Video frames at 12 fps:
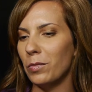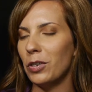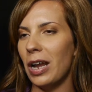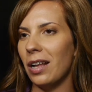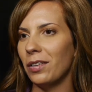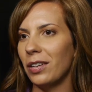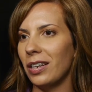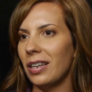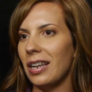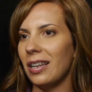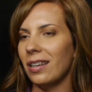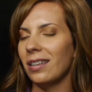childhood
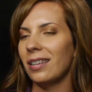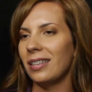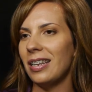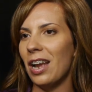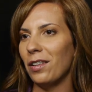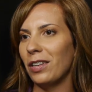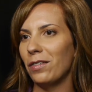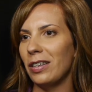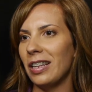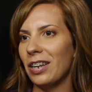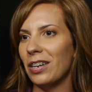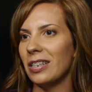and now
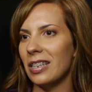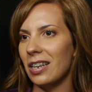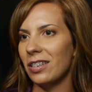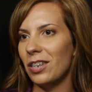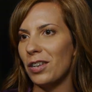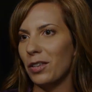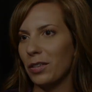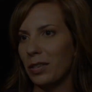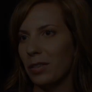living there as an adult.